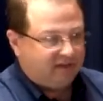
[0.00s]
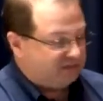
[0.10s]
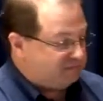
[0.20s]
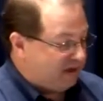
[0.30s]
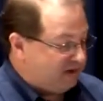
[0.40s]

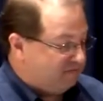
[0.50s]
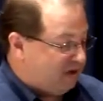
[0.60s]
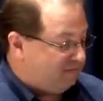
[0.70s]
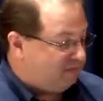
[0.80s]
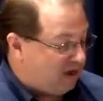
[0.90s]
As many of
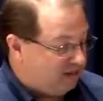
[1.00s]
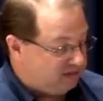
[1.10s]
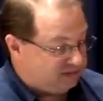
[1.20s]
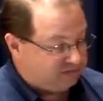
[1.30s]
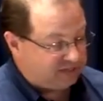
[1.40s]
my
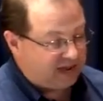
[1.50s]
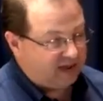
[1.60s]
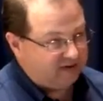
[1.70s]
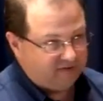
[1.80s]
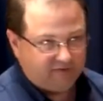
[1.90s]
pilots have
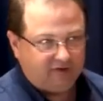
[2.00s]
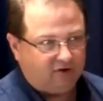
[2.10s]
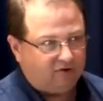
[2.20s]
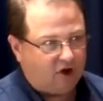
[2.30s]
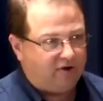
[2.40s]
said,
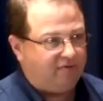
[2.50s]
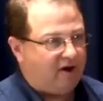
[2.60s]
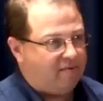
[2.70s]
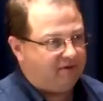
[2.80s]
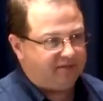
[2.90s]
Cody
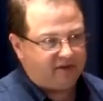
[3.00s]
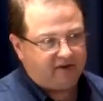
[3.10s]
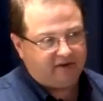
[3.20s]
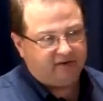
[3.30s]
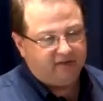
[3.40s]

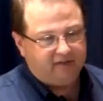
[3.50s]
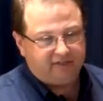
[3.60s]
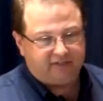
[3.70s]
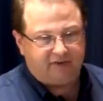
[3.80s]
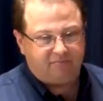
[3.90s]
Remington and
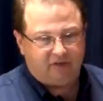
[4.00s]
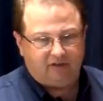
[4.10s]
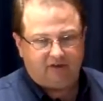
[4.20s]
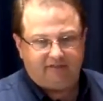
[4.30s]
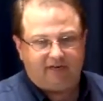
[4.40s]
Skip
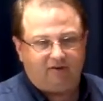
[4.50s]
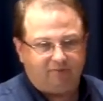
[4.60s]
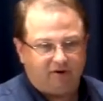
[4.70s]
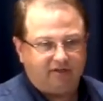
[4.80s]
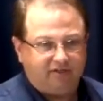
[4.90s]
Miller and Dale
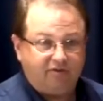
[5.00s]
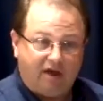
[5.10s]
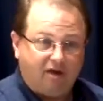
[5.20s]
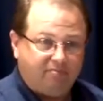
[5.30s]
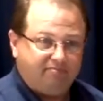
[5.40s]
Perkins, who
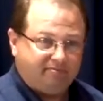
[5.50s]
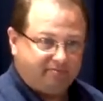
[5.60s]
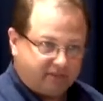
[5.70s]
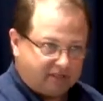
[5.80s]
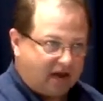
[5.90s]

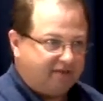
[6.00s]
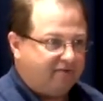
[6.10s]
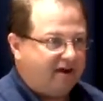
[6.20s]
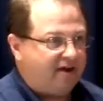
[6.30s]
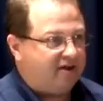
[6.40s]
helped design the
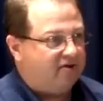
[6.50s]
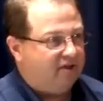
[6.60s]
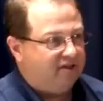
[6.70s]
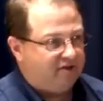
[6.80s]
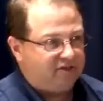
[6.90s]
radio,
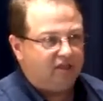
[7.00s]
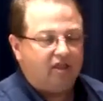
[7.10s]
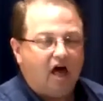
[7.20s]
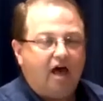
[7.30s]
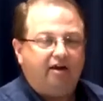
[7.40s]
there's a
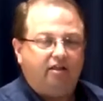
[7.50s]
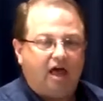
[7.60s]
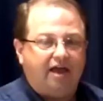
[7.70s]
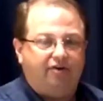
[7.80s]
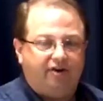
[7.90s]
lot of
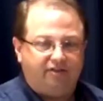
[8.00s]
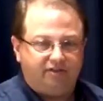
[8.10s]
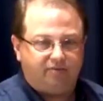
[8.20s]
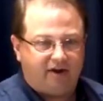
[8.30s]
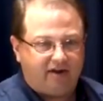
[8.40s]
glider in
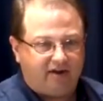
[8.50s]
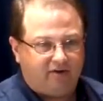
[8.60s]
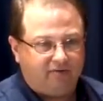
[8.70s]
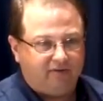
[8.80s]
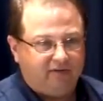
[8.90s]
this
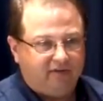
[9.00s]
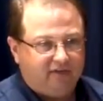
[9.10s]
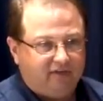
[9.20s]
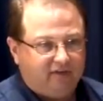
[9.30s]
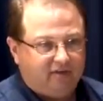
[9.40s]
radio.
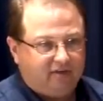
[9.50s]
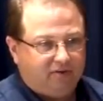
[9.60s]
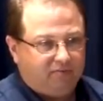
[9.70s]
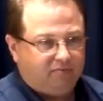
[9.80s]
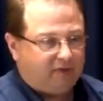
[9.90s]

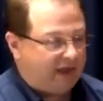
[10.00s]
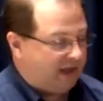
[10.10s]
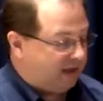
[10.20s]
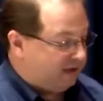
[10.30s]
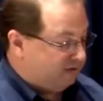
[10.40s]

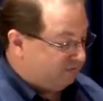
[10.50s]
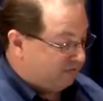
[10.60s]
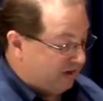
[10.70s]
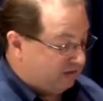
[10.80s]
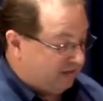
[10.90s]
And
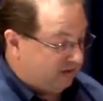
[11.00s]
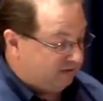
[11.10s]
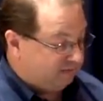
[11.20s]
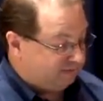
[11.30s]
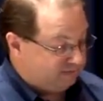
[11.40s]

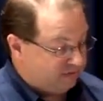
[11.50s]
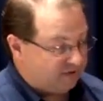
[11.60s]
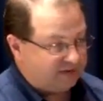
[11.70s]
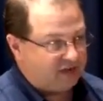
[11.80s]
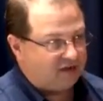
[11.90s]
frankly, if
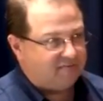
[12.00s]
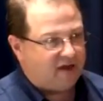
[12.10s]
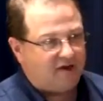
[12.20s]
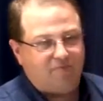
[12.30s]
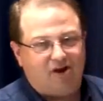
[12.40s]
I talk
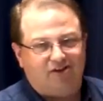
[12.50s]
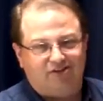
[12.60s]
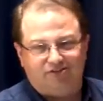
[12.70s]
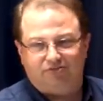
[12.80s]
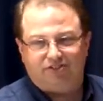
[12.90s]
about it, I'm not going to do